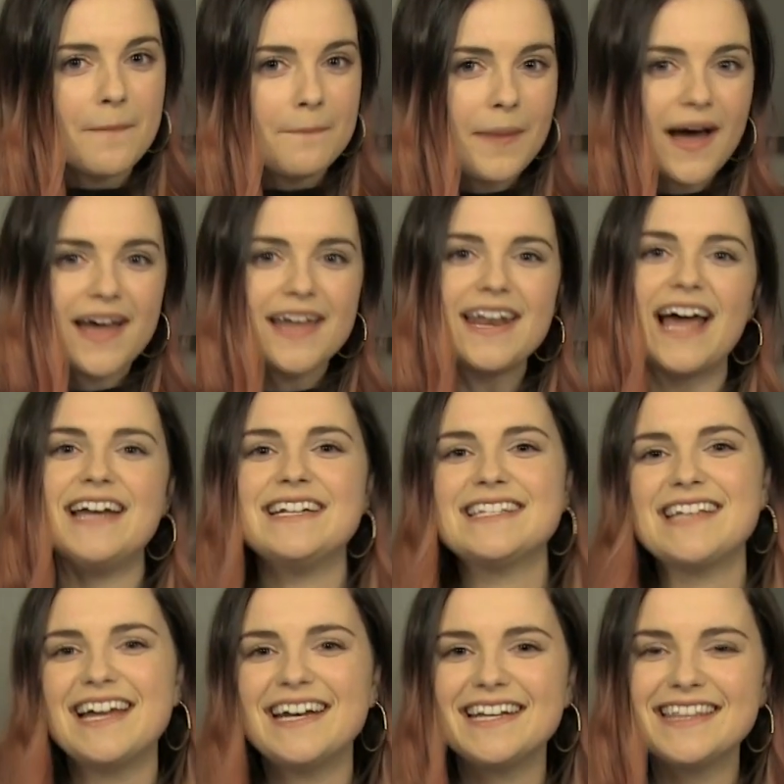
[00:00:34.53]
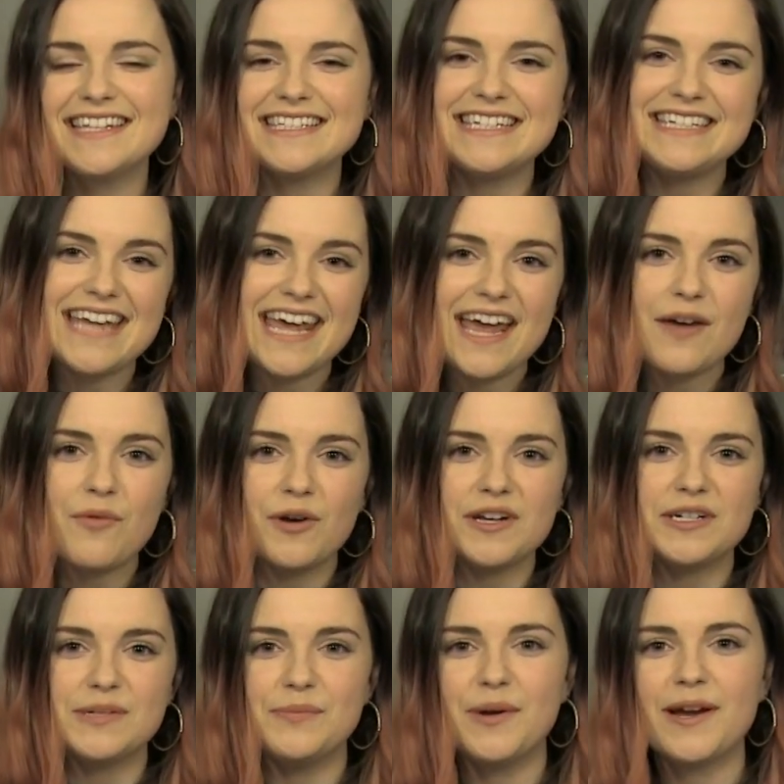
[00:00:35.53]
But I decided that today I
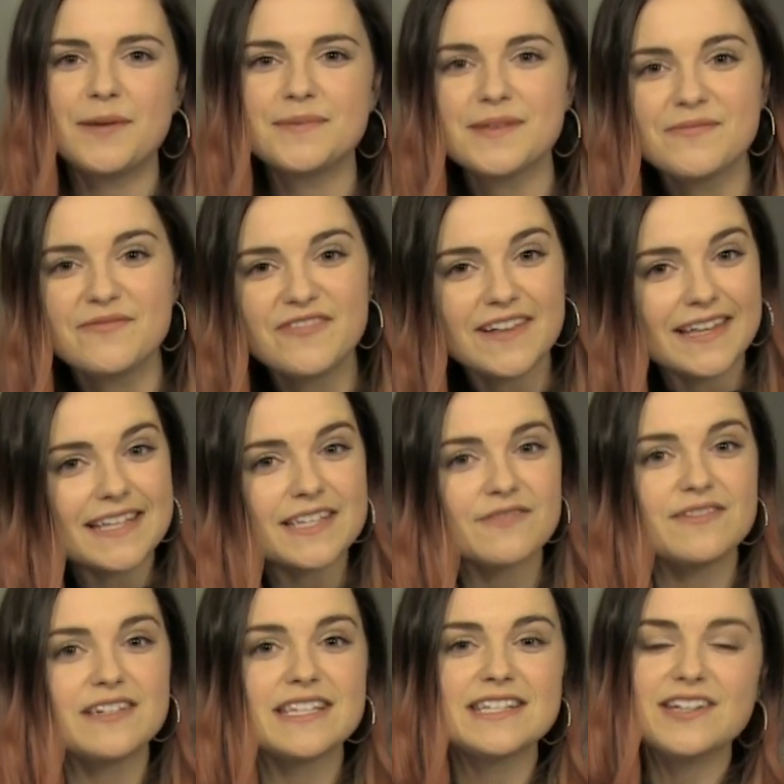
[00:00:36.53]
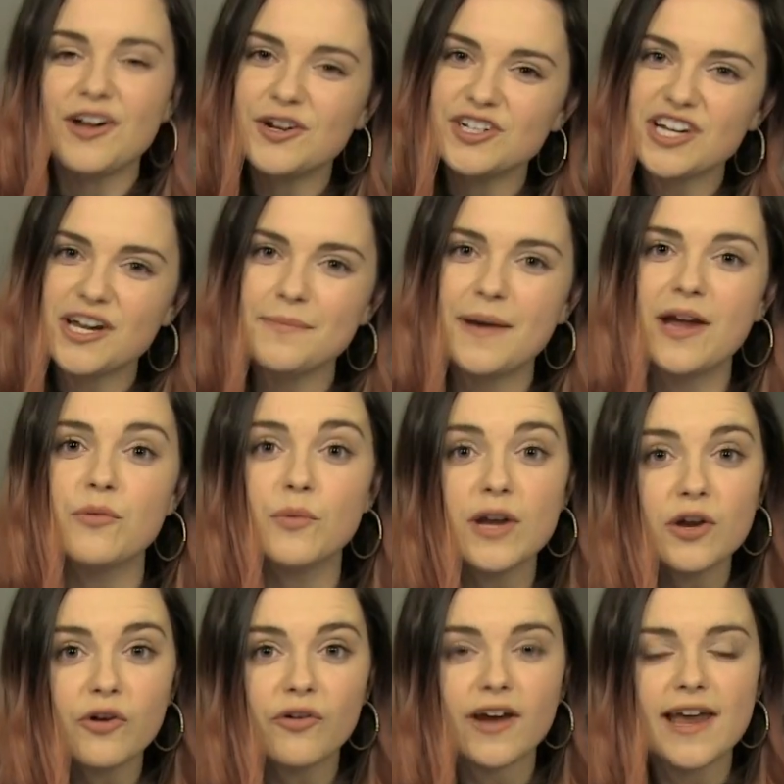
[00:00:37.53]
wanted to bring up some feelings of nostalgia by
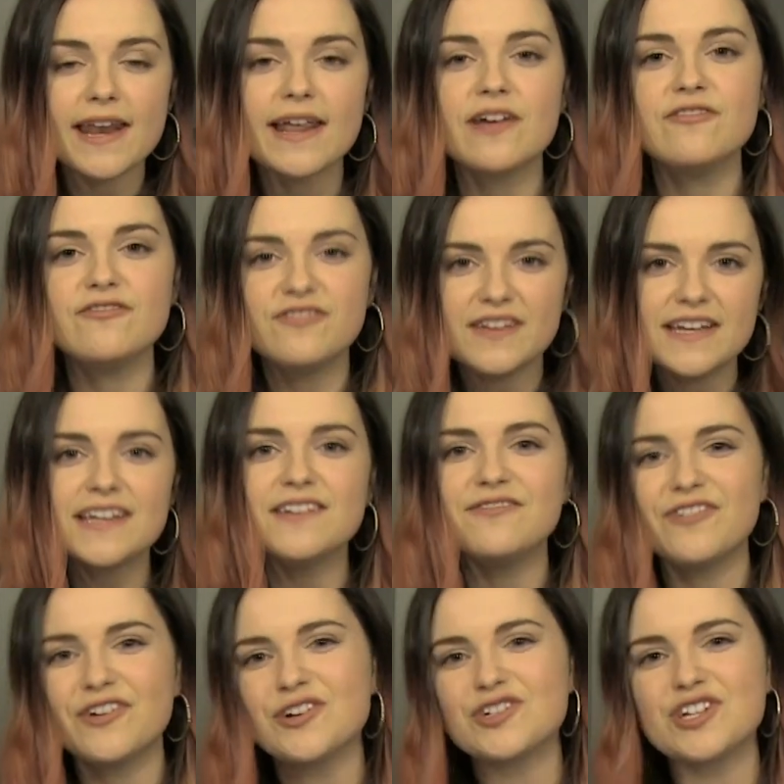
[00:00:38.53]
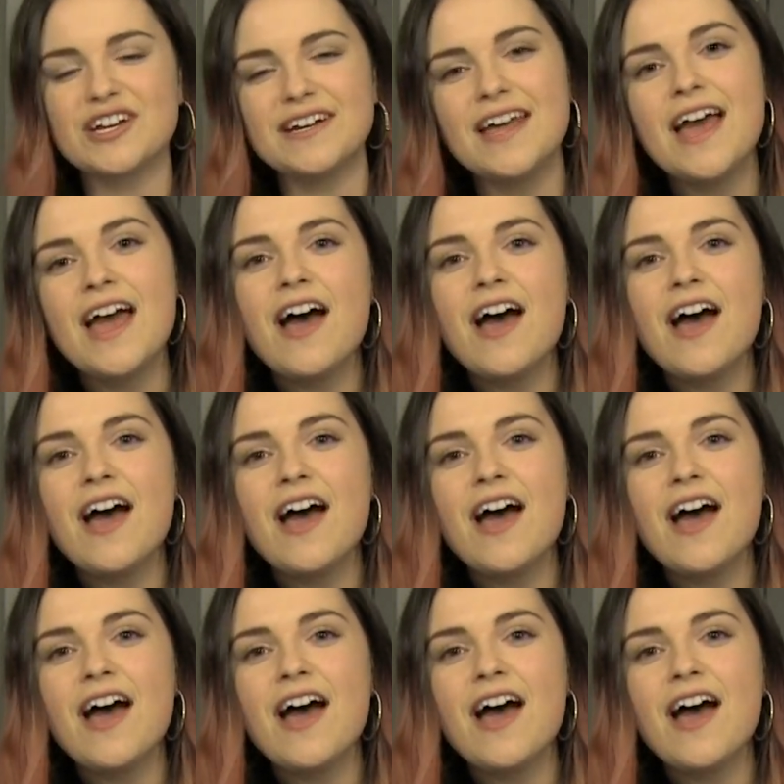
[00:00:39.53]
recreating a vegan version